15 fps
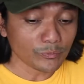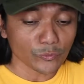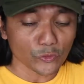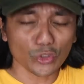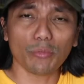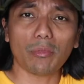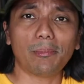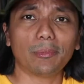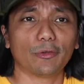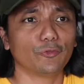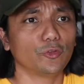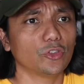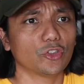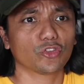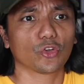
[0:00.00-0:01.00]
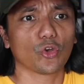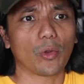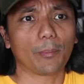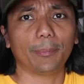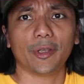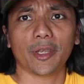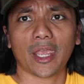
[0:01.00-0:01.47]
You remember a few years ago
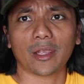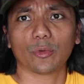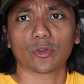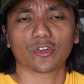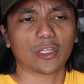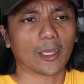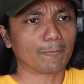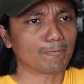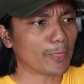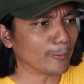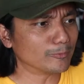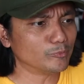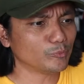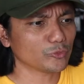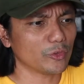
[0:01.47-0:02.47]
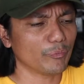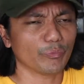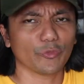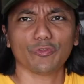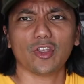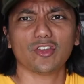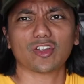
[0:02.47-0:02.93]
in Penang was like
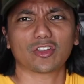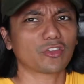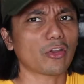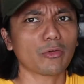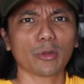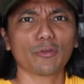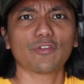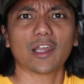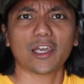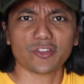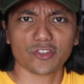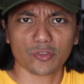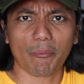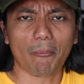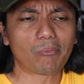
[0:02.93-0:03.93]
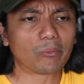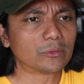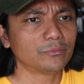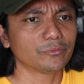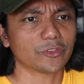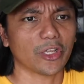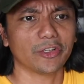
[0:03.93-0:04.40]
faced like terrible floods,
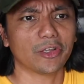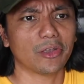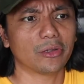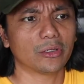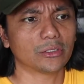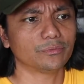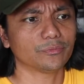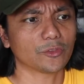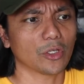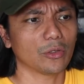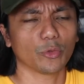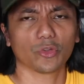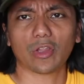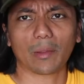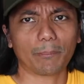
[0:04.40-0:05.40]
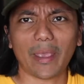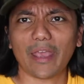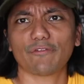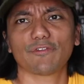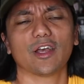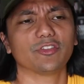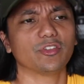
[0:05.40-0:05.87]
and it was like
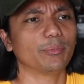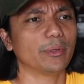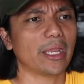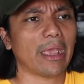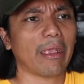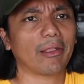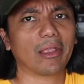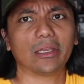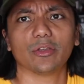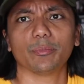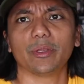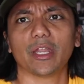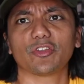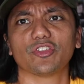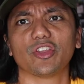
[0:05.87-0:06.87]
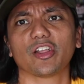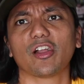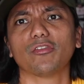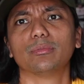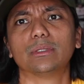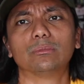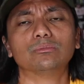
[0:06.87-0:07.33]
bad floods in Penang, and the Penang state
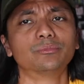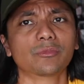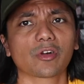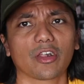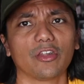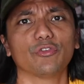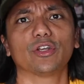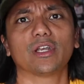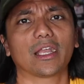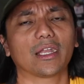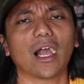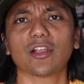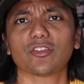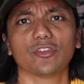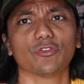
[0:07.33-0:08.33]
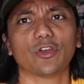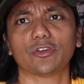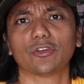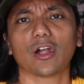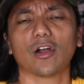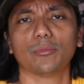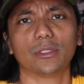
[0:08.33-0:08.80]
government even like asked the
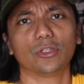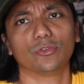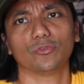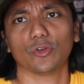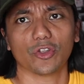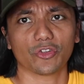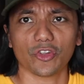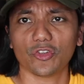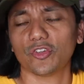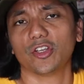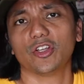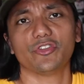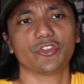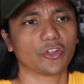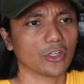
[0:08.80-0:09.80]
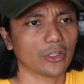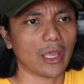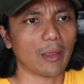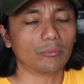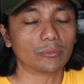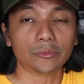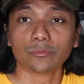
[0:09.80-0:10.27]
federal government for assistance and all
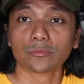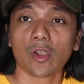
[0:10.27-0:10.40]
that.